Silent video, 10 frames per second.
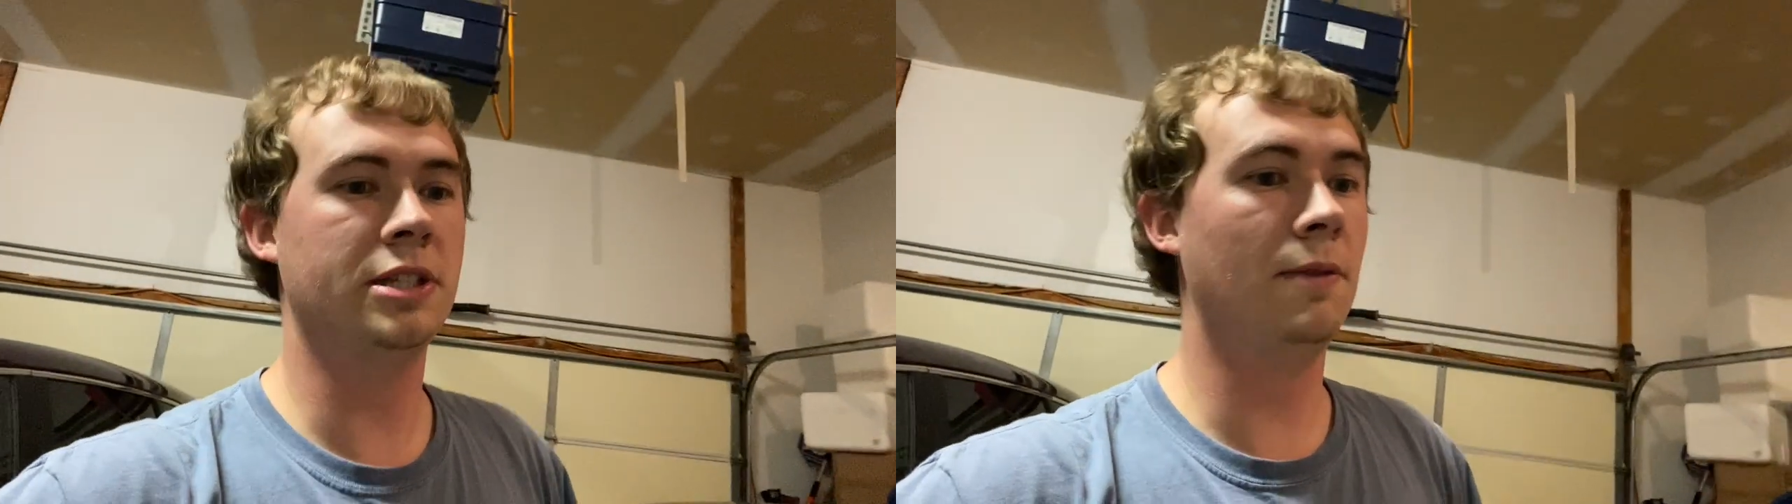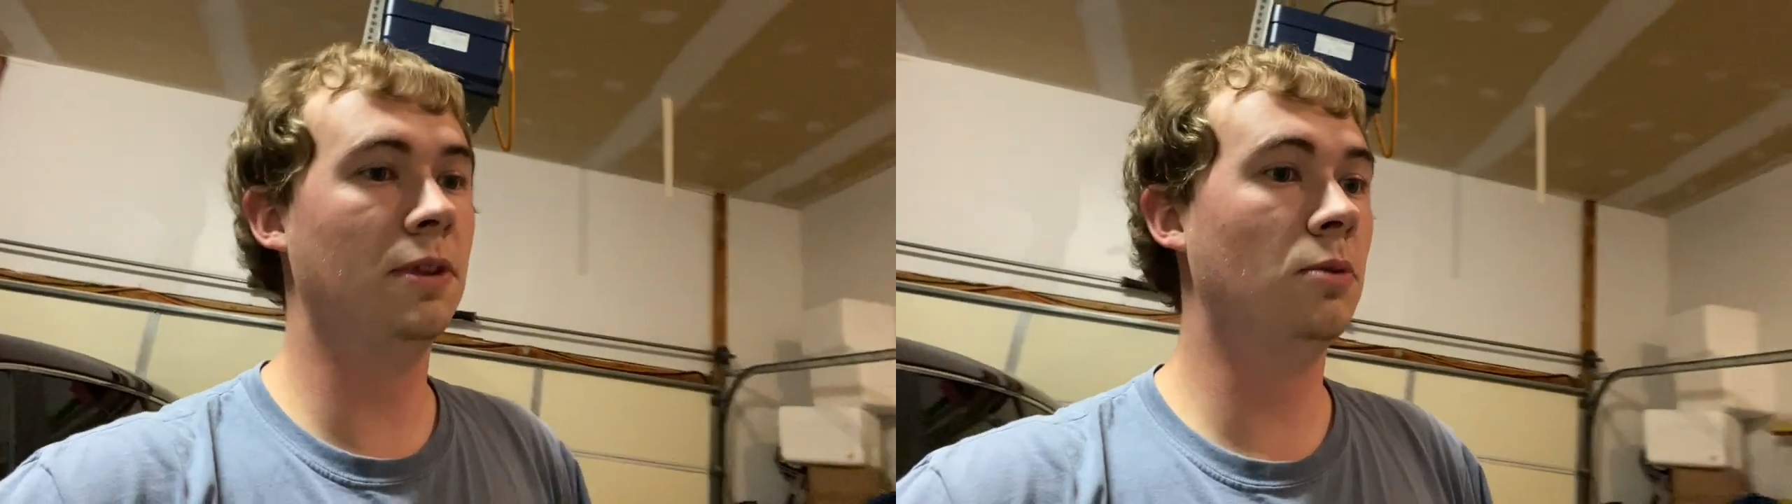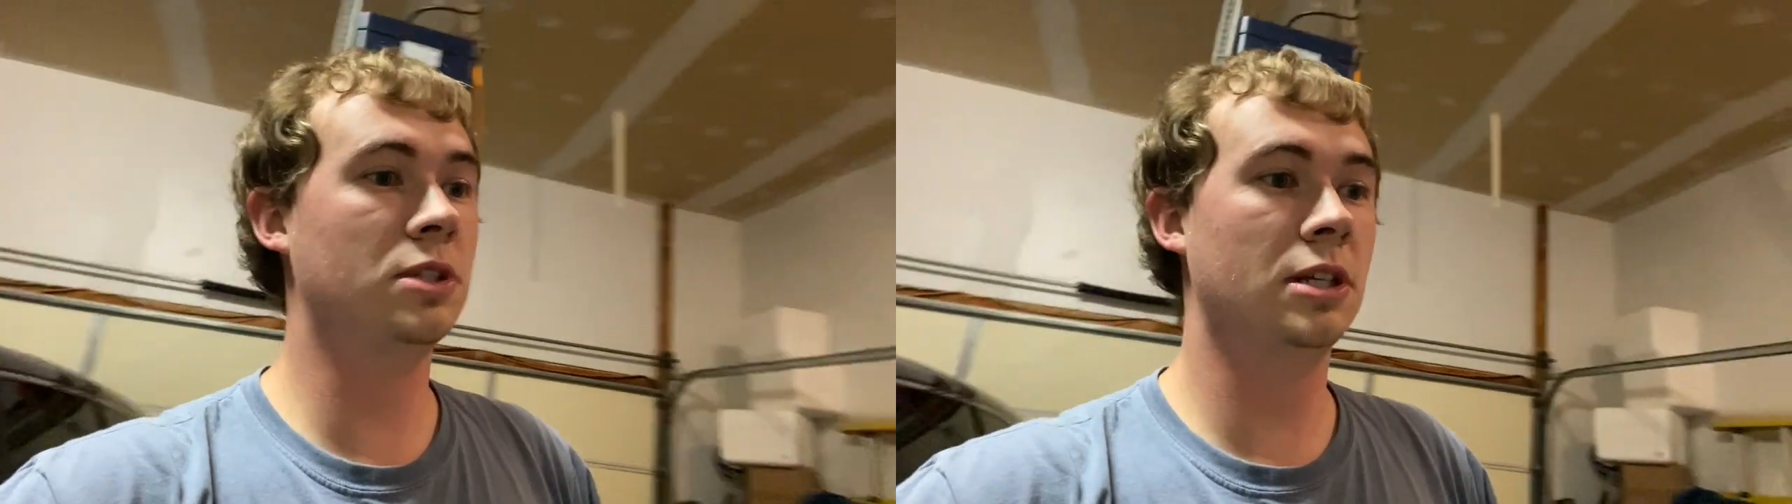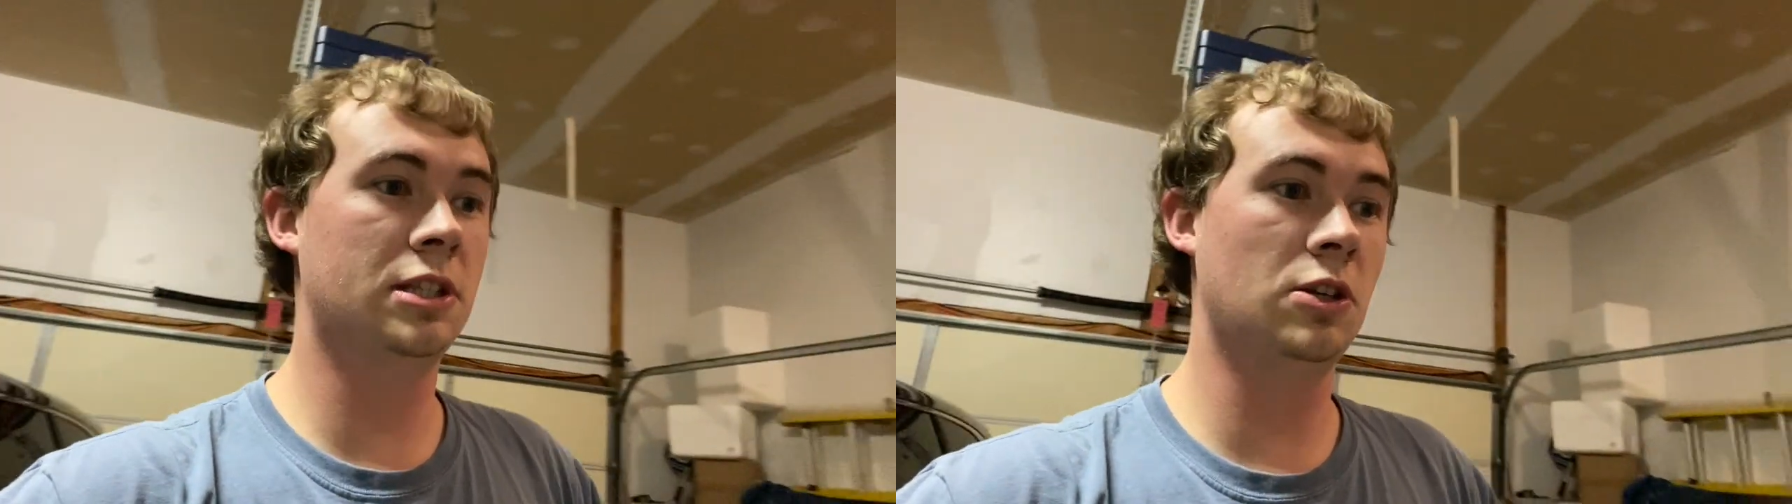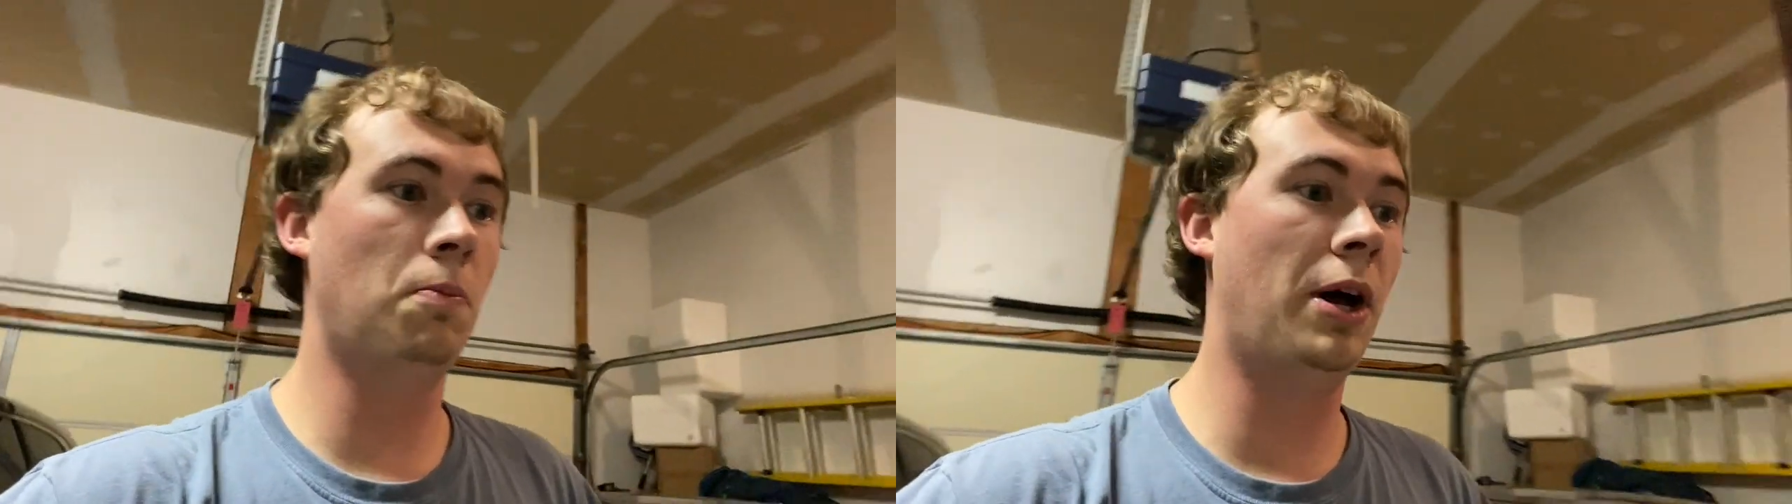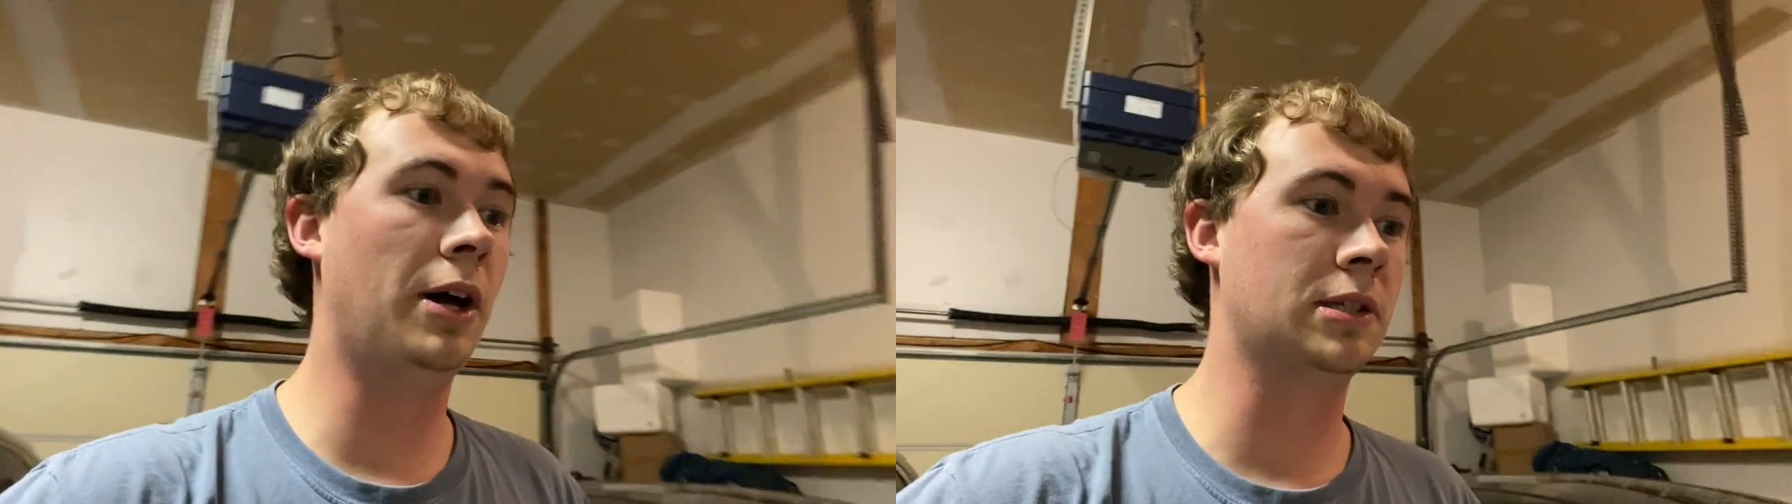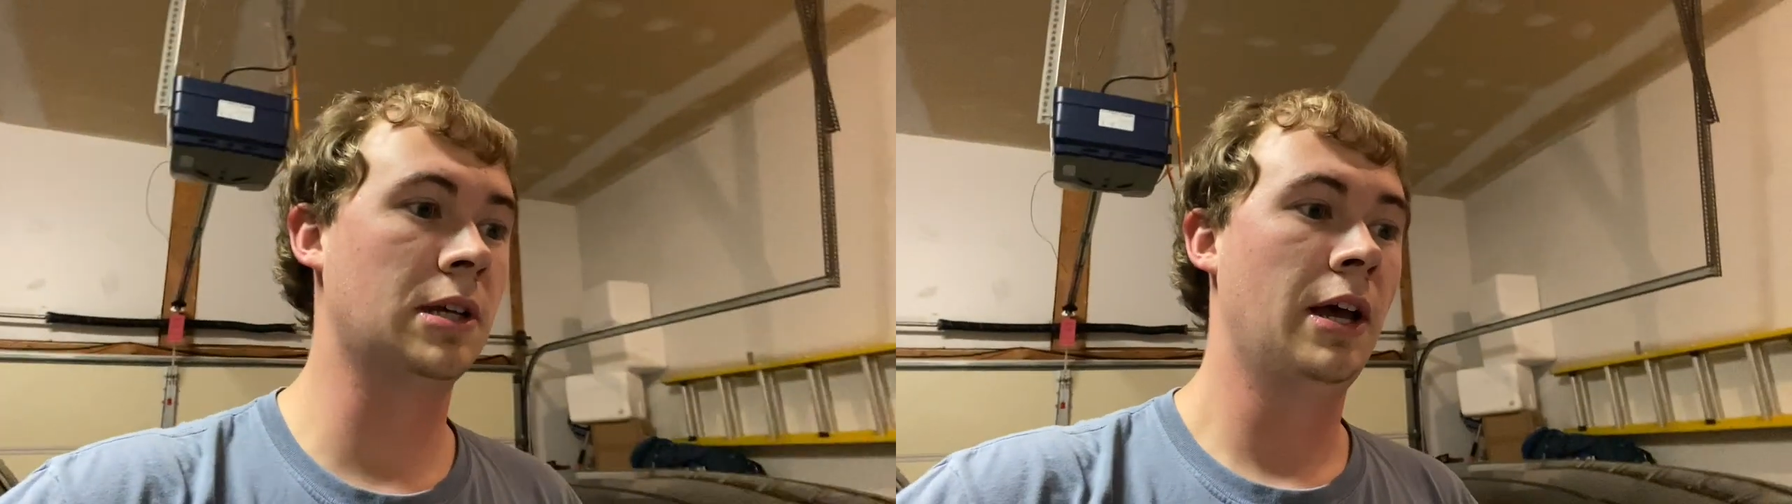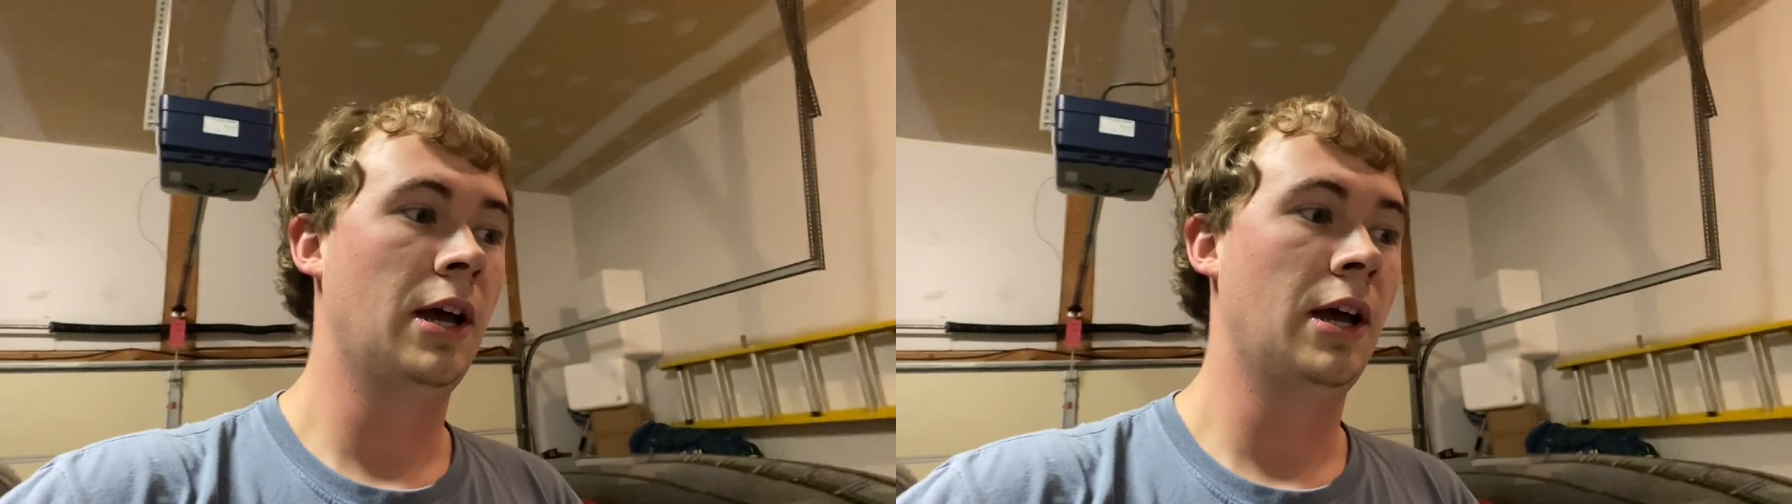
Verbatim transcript: everything was in its own box.